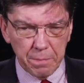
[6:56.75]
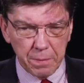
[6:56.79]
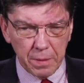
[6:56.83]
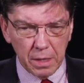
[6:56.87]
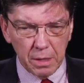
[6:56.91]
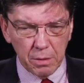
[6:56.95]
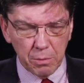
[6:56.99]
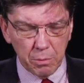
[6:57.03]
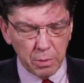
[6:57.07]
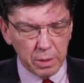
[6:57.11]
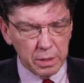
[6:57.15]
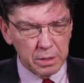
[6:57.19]

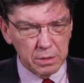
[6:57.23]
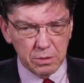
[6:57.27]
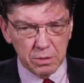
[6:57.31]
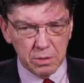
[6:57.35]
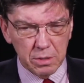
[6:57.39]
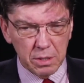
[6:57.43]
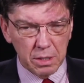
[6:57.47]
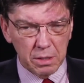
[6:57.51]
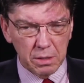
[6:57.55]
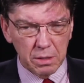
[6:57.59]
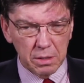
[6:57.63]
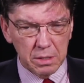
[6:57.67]
in ways
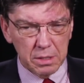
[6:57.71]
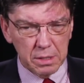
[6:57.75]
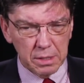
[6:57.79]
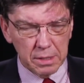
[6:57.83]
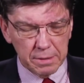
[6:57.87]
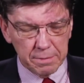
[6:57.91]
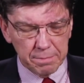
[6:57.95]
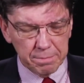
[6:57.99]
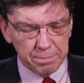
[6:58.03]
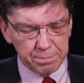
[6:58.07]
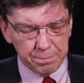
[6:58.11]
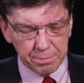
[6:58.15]
that
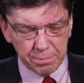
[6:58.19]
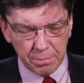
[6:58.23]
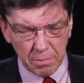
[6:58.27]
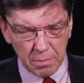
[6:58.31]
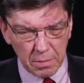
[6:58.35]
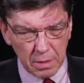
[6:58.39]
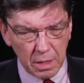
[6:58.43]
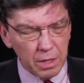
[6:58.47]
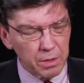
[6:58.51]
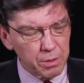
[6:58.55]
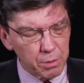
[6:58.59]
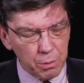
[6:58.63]

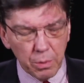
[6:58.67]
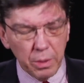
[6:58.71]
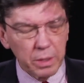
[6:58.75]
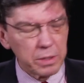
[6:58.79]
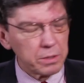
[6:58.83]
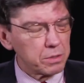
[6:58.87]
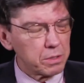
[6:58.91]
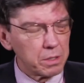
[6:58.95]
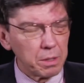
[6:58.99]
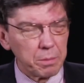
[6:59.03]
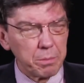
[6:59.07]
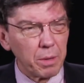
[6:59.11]

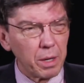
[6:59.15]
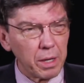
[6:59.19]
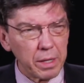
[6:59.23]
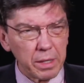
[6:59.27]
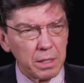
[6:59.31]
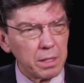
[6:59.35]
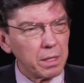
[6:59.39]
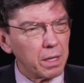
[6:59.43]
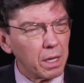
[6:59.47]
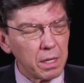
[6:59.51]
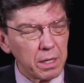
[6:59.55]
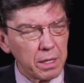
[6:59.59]
otherwise they
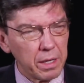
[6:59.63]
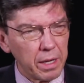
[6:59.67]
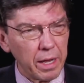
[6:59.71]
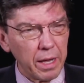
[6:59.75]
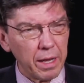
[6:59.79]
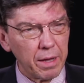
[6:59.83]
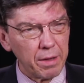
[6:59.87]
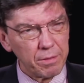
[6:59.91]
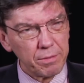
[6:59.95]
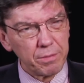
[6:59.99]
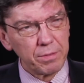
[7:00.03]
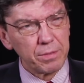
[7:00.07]
might not
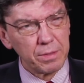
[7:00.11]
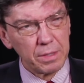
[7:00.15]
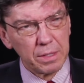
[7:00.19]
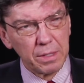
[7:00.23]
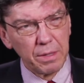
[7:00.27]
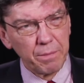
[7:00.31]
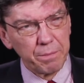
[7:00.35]
have